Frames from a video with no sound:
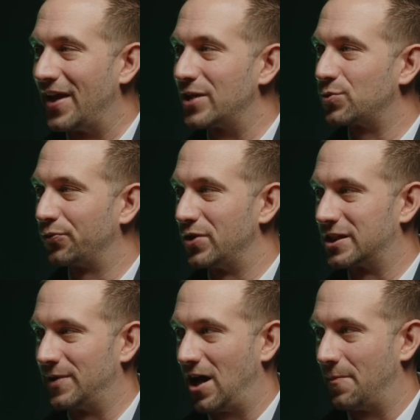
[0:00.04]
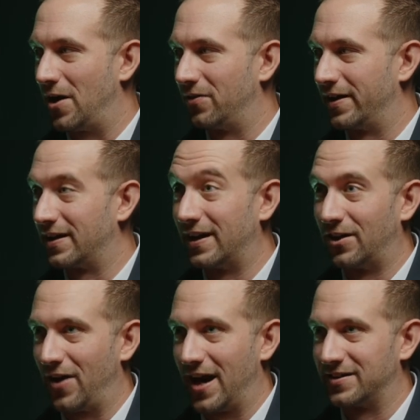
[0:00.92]
that's what freaks me out about like
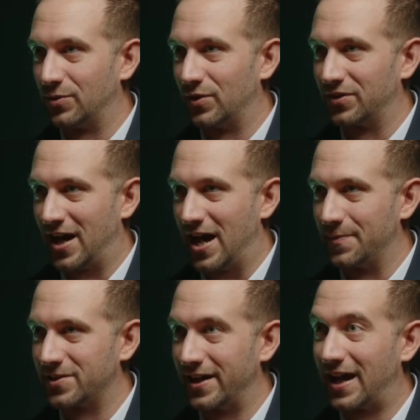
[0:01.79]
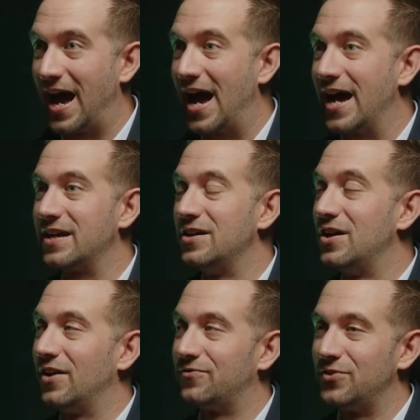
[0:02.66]
interacting with cops. Like I
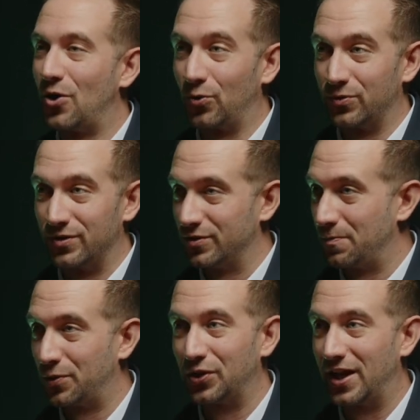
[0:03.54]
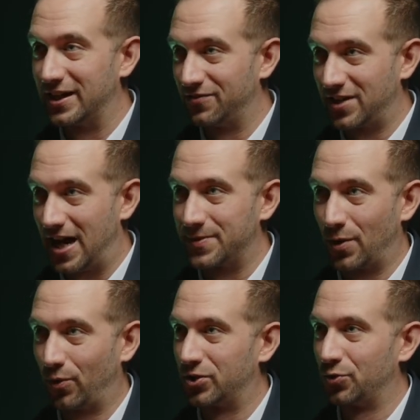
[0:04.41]
have known plenty of cops. I
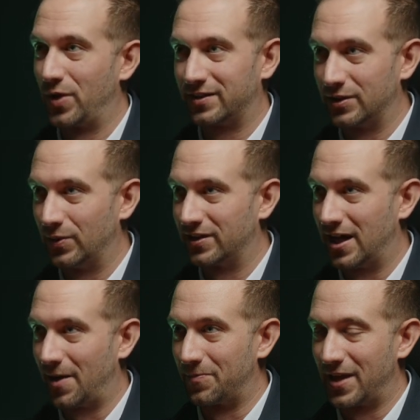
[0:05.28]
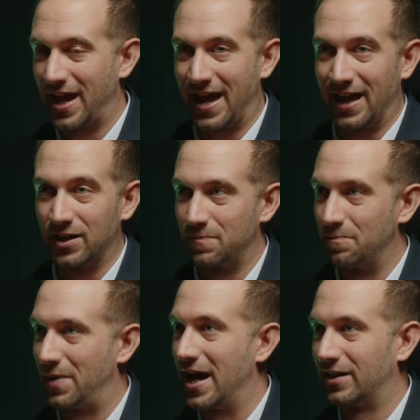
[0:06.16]
worked directly with them, and
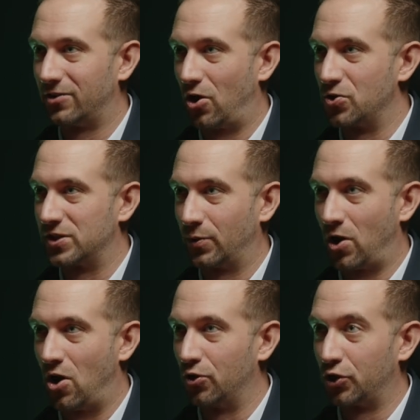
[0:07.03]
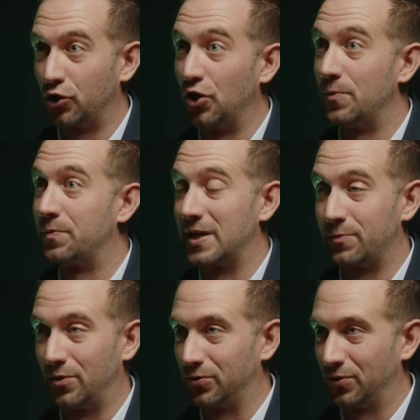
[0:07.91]
by and large they were all good
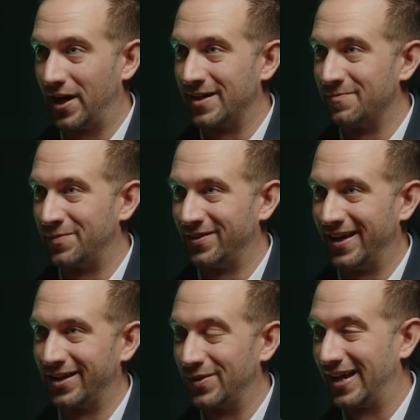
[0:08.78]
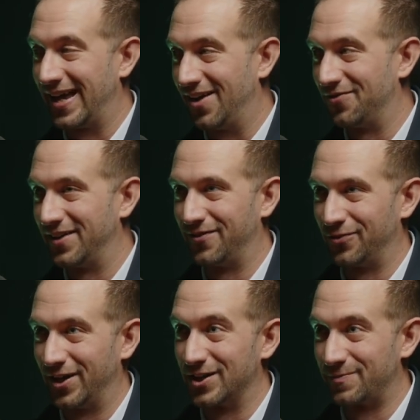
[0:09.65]
people, right? But like we have that
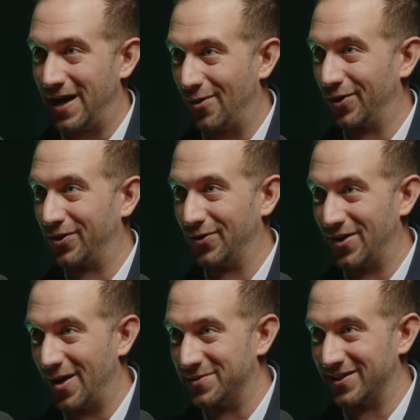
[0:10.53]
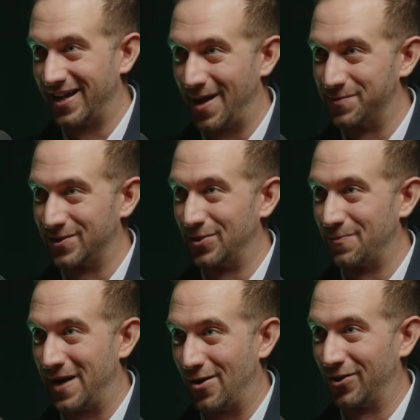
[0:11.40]
phrase, power corrupts, and
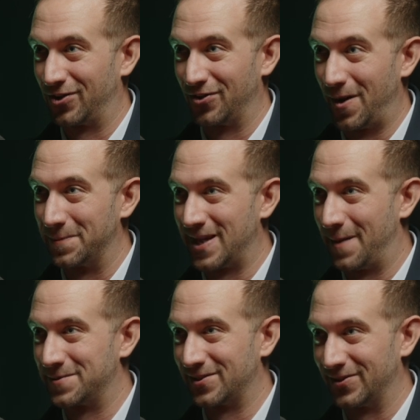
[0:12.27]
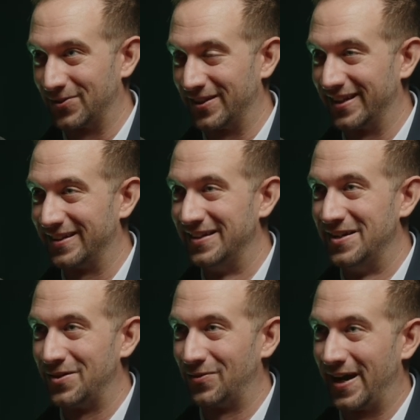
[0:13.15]
absolute power corrupts absolutely,
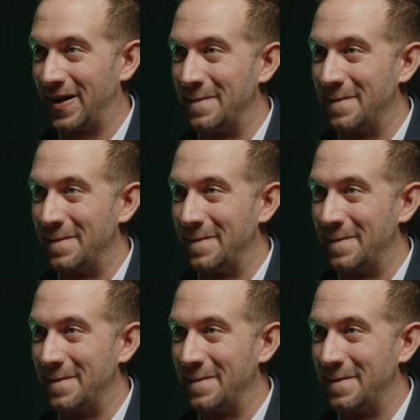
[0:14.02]
right?